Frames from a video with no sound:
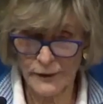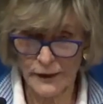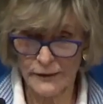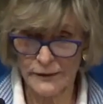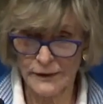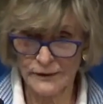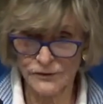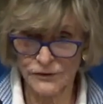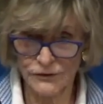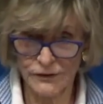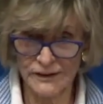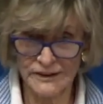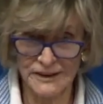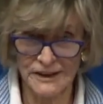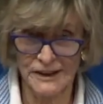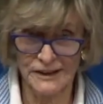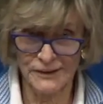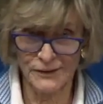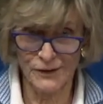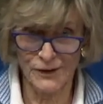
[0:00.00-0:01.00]
they
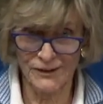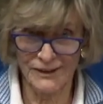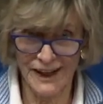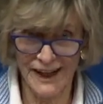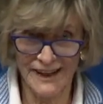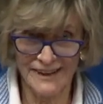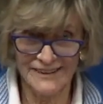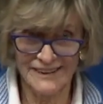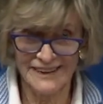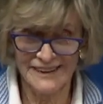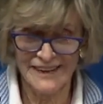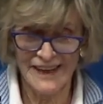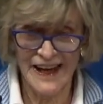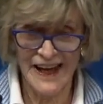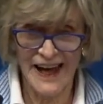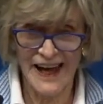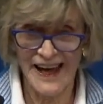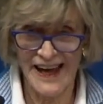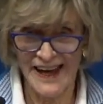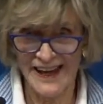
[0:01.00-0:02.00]
straightened it all out.
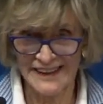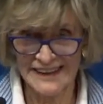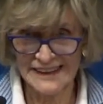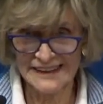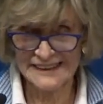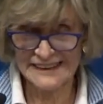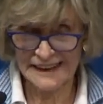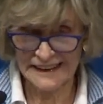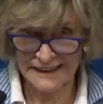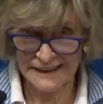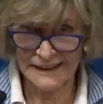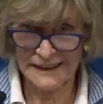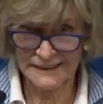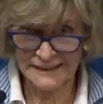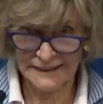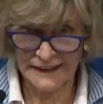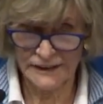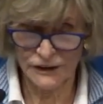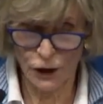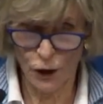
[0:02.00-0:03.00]
And he said he had
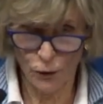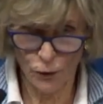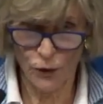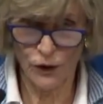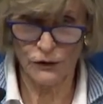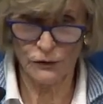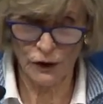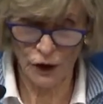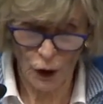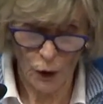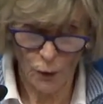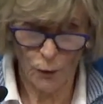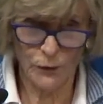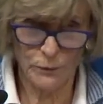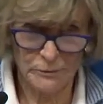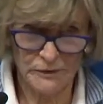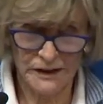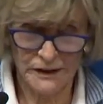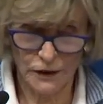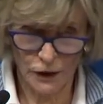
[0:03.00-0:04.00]
said Coke,
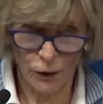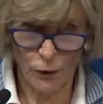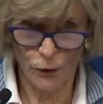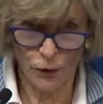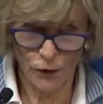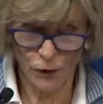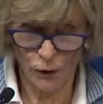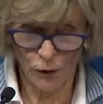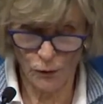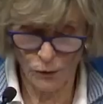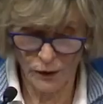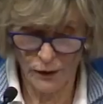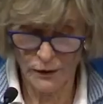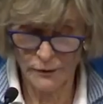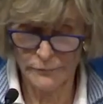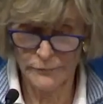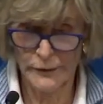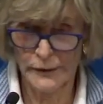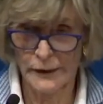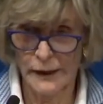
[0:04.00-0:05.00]
meaning Coca-Cola.
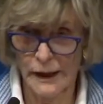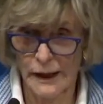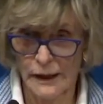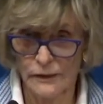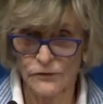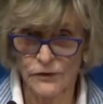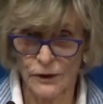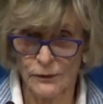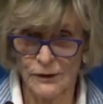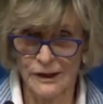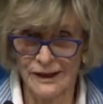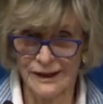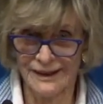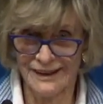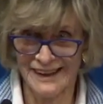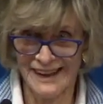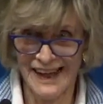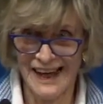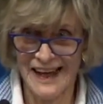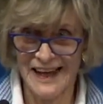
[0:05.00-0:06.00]
So
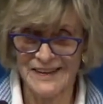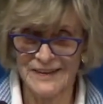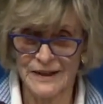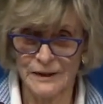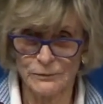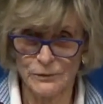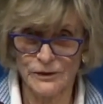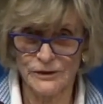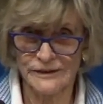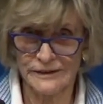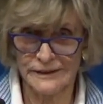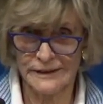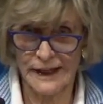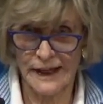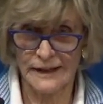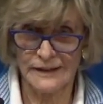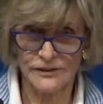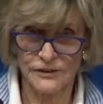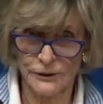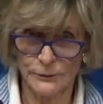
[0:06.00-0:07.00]
they worked it
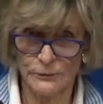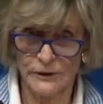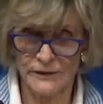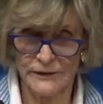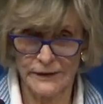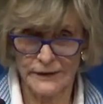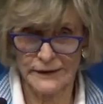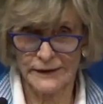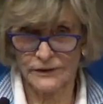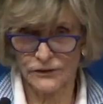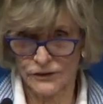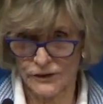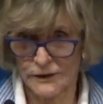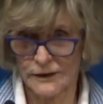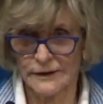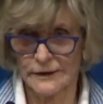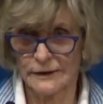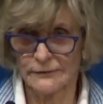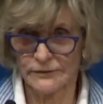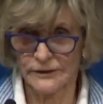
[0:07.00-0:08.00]
out, and she went in the kitchen
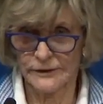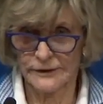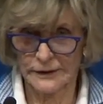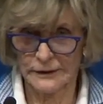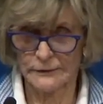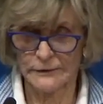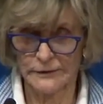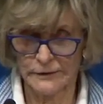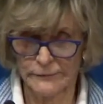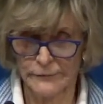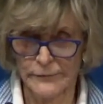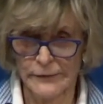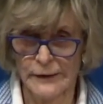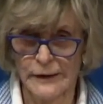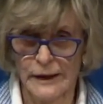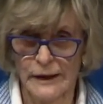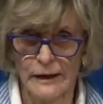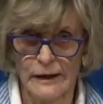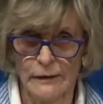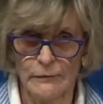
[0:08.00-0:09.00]
and everything.
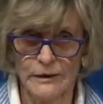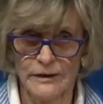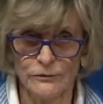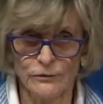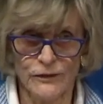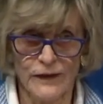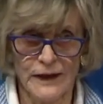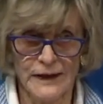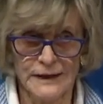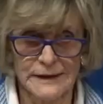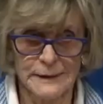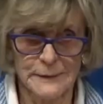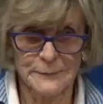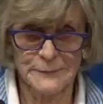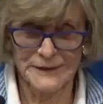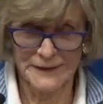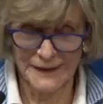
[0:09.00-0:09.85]
I went fine.